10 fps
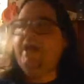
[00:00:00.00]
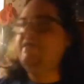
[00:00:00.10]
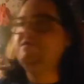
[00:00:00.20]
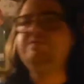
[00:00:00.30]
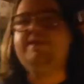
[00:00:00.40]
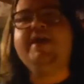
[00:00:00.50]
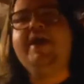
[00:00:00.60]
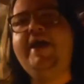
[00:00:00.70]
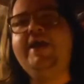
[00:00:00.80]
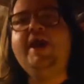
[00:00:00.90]
And that's one thing I
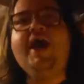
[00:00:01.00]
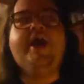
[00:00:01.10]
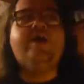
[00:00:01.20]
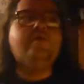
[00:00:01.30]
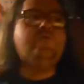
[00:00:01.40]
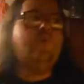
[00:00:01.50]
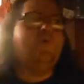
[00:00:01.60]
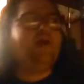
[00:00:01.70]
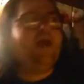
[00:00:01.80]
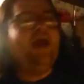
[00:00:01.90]
hate.
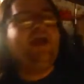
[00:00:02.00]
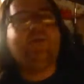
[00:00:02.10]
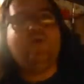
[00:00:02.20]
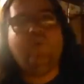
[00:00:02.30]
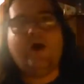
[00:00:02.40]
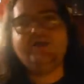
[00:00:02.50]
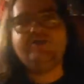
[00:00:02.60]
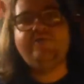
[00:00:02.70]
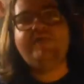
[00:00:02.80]
One thing I hate about watching